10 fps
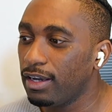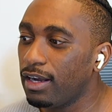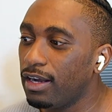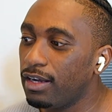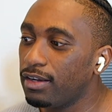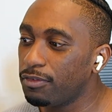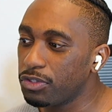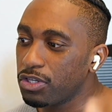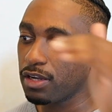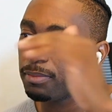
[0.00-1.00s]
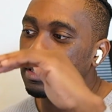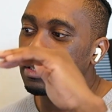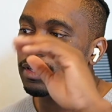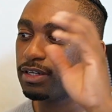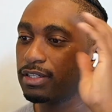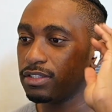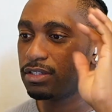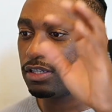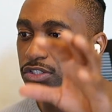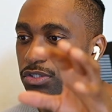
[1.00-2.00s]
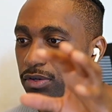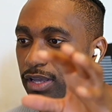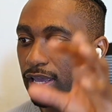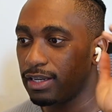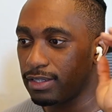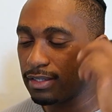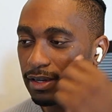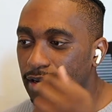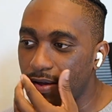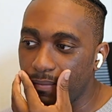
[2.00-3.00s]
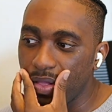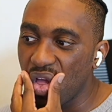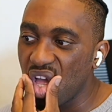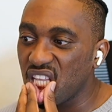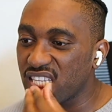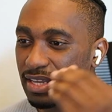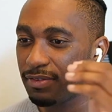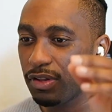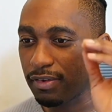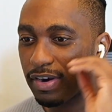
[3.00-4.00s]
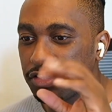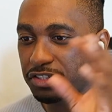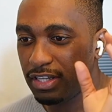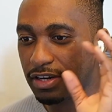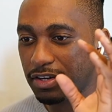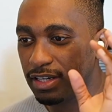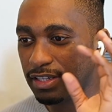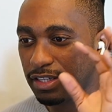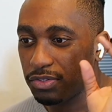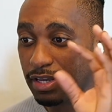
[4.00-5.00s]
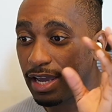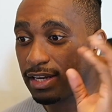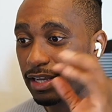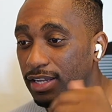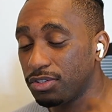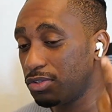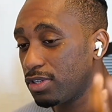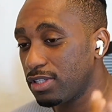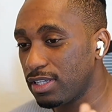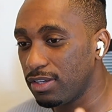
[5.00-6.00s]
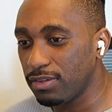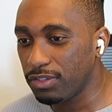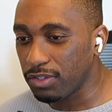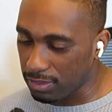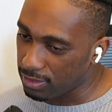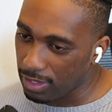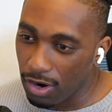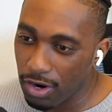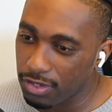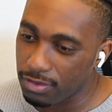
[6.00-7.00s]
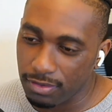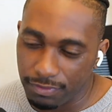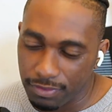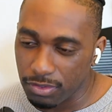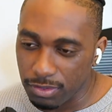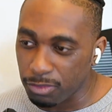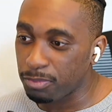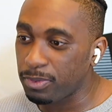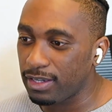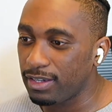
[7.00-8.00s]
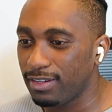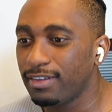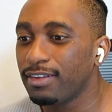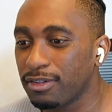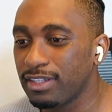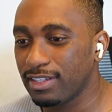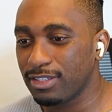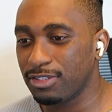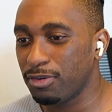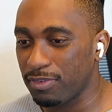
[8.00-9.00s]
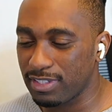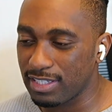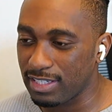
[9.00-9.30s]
If we talk about the layer that's geolocated, there's a level of granularity that you can't do. You can argue, even though it would be a sort of a silly